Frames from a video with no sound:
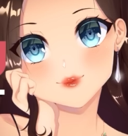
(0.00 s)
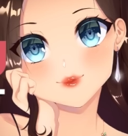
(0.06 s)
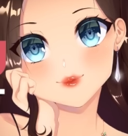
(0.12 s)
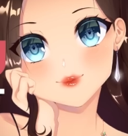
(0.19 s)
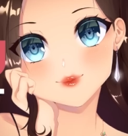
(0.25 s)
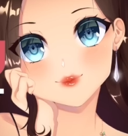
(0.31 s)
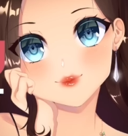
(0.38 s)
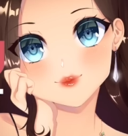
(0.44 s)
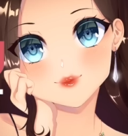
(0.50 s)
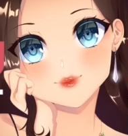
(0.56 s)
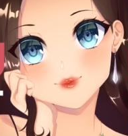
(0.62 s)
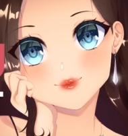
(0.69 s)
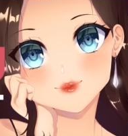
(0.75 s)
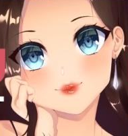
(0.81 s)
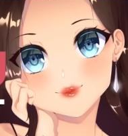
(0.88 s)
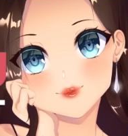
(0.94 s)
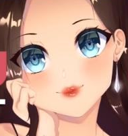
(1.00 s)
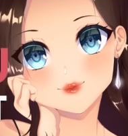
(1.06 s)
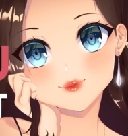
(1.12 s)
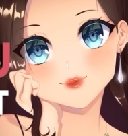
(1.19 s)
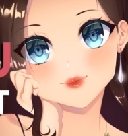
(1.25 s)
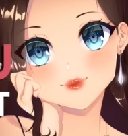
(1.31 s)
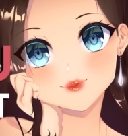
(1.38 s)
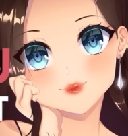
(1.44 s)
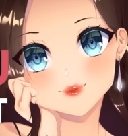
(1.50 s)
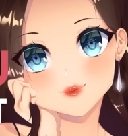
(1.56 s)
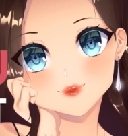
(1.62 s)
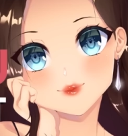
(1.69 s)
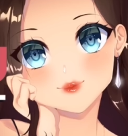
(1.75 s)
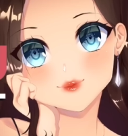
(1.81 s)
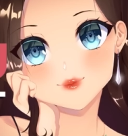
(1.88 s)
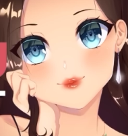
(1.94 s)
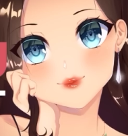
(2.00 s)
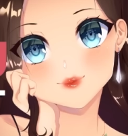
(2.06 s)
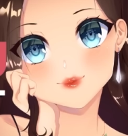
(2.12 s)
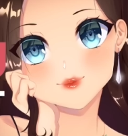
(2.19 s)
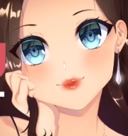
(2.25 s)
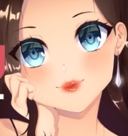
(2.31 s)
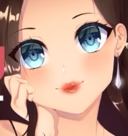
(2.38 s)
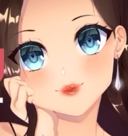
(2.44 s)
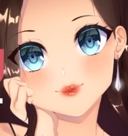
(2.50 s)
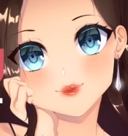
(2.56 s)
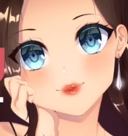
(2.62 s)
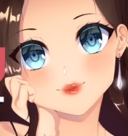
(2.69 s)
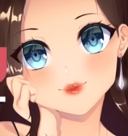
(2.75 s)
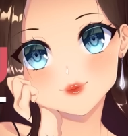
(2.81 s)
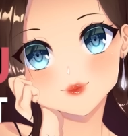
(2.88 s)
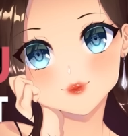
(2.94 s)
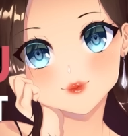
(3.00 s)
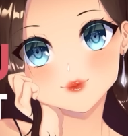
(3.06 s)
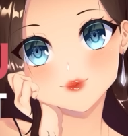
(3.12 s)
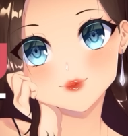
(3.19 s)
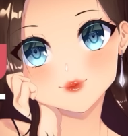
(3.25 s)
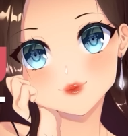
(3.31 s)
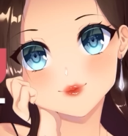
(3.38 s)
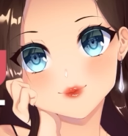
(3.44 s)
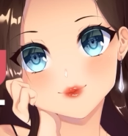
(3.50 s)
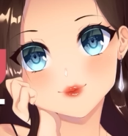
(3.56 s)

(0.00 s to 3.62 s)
Your cuteness factor just went up by like a thousand percent.